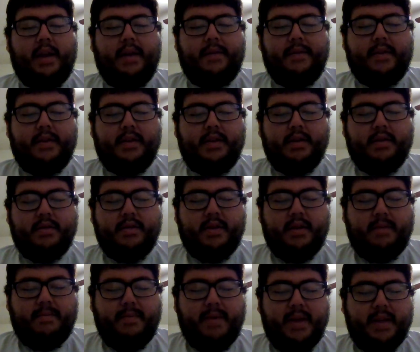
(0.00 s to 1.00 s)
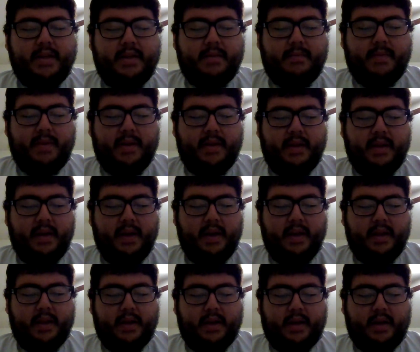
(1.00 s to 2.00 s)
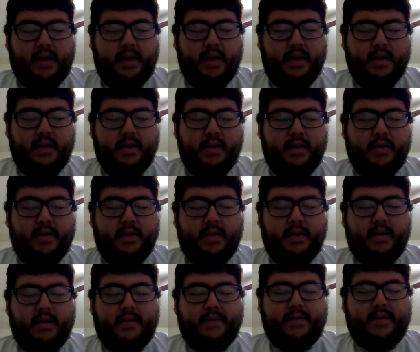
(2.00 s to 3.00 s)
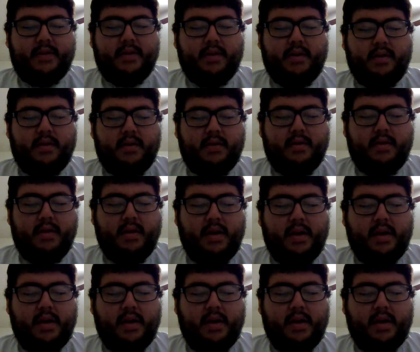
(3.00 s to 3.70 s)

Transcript: of the children of Benjamin, the kindred of Saul,